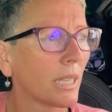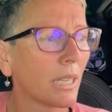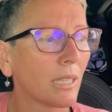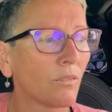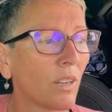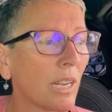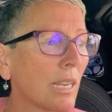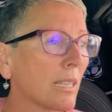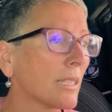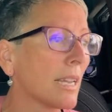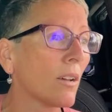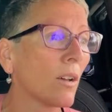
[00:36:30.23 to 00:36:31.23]
It's funny
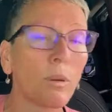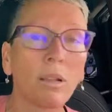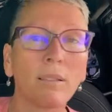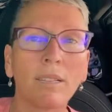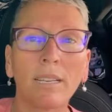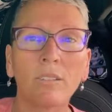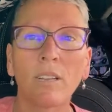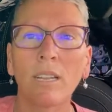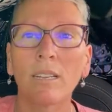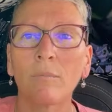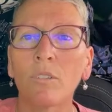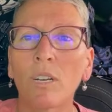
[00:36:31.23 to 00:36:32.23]
because now I'll probably like
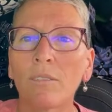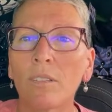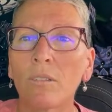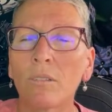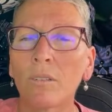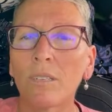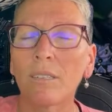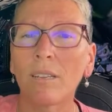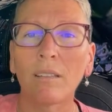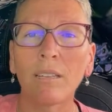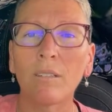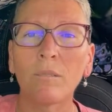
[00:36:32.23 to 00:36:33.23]
end up driving through it.
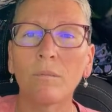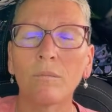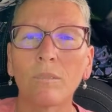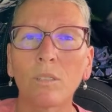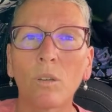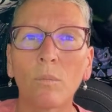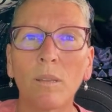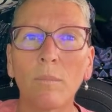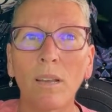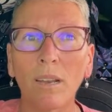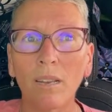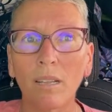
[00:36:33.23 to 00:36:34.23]
Now that you told me
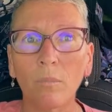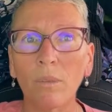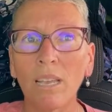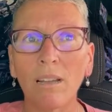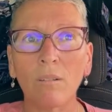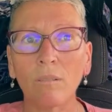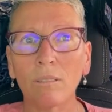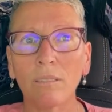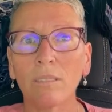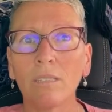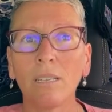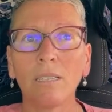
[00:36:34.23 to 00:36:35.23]
about it, I'll be out.
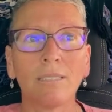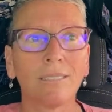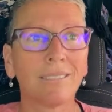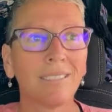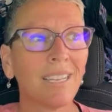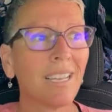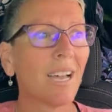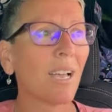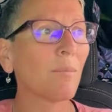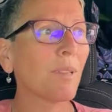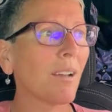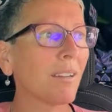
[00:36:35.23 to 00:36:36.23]

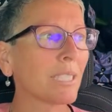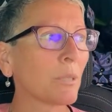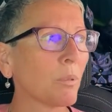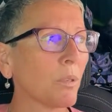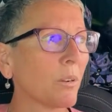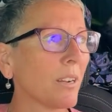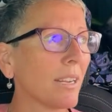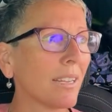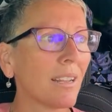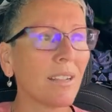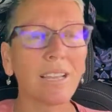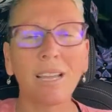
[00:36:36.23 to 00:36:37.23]
I'll be out exploring and
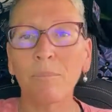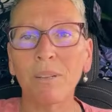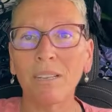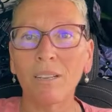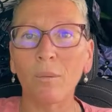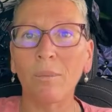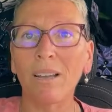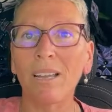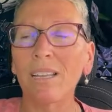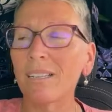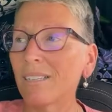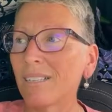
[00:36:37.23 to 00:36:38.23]
I'll happen to go by
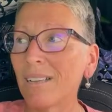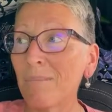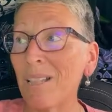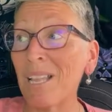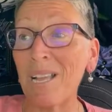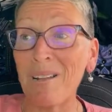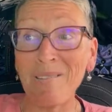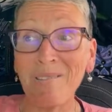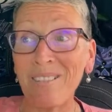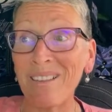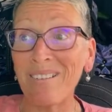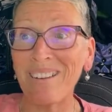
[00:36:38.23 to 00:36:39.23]
it. I'll be like, oh,
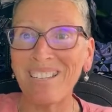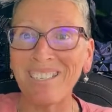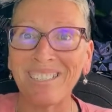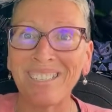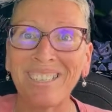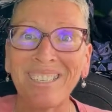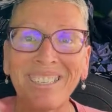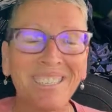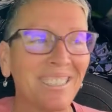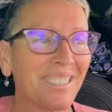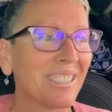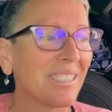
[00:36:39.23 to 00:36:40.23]
there it is.
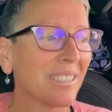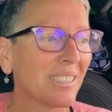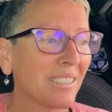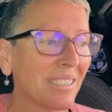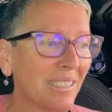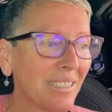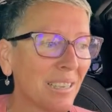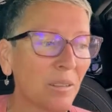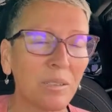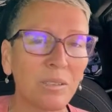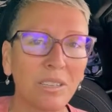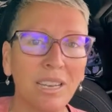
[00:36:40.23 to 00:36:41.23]
That's how
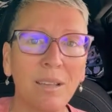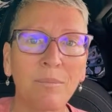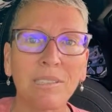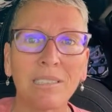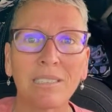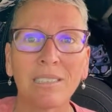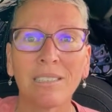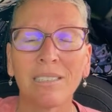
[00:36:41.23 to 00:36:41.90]
it usually happens.